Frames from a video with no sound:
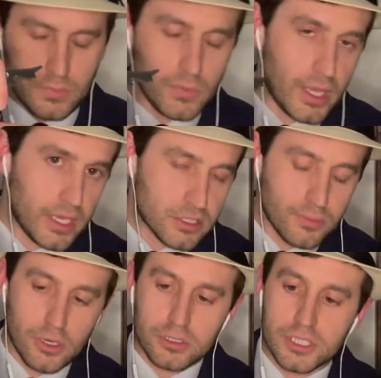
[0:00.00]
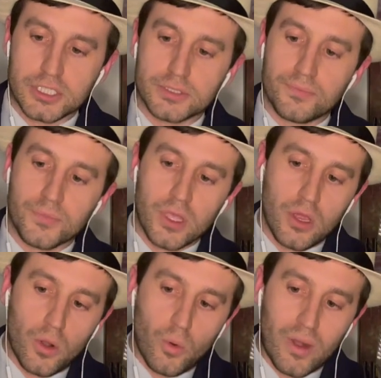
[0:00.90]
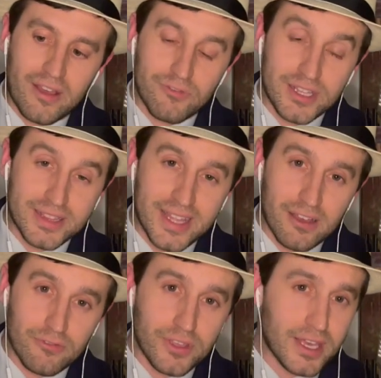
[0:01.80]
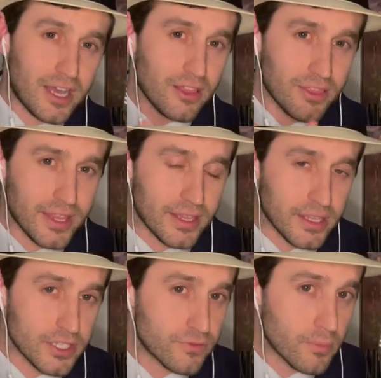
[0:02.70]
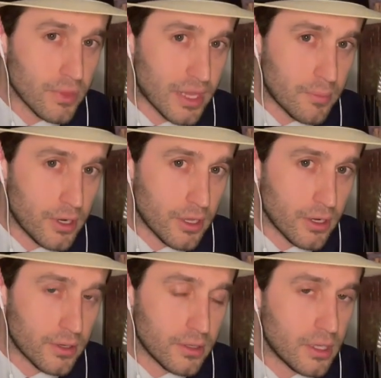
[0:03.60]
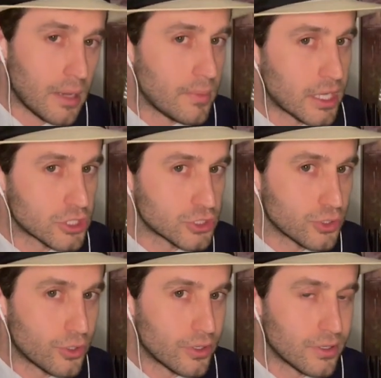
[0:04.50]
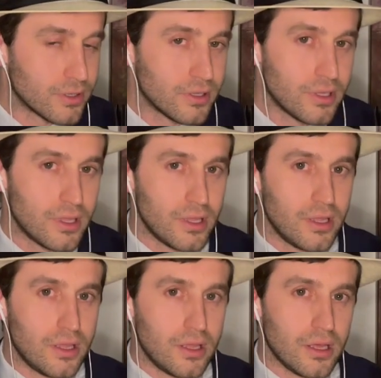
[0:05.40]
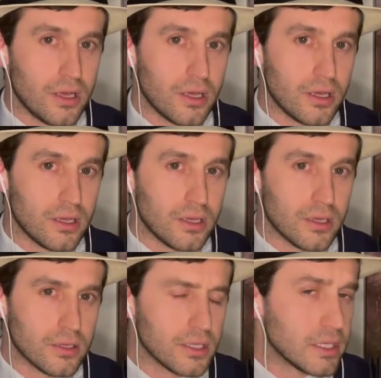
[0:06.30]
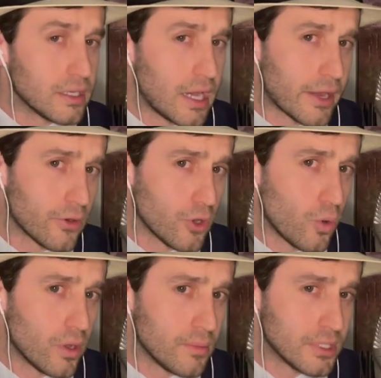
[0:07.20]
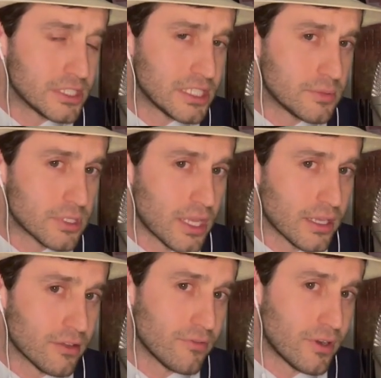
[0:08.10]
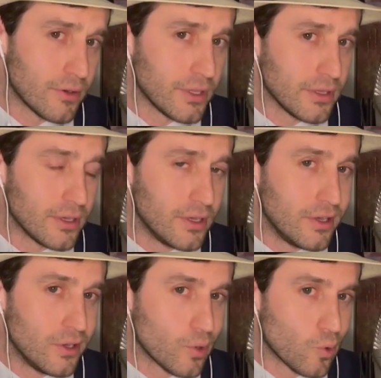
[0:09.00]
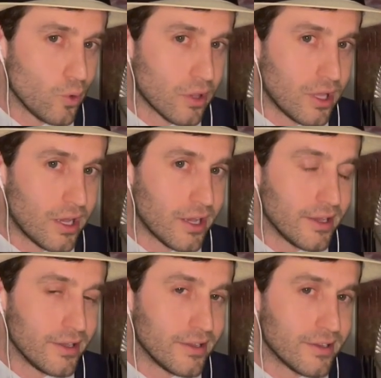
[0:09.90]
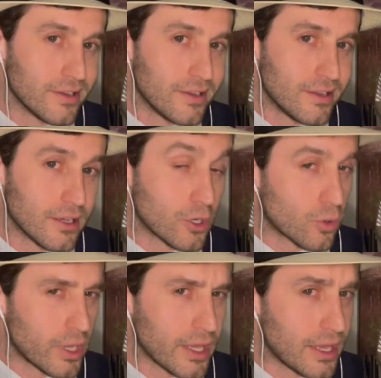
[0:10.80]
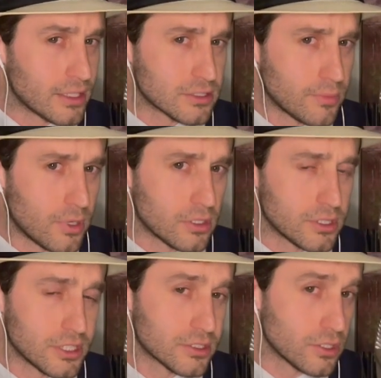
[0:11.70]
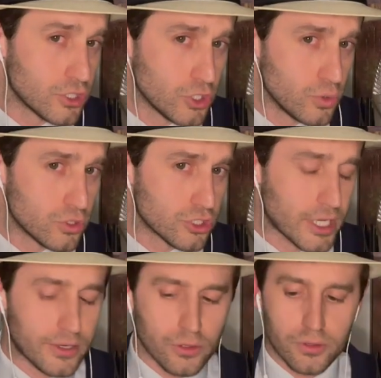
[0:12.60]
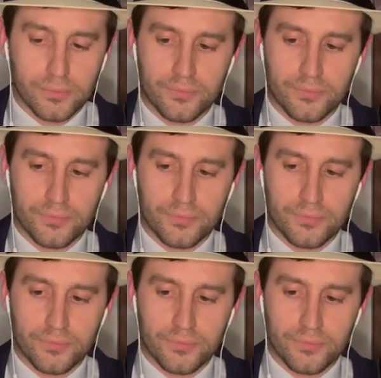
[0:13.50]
ASMR artist, Raffy Taffy. I think he's from Lebanon. I'm not sure. I don't know him. He seems like a very cool guy. Great ASMR artist. Huge channel.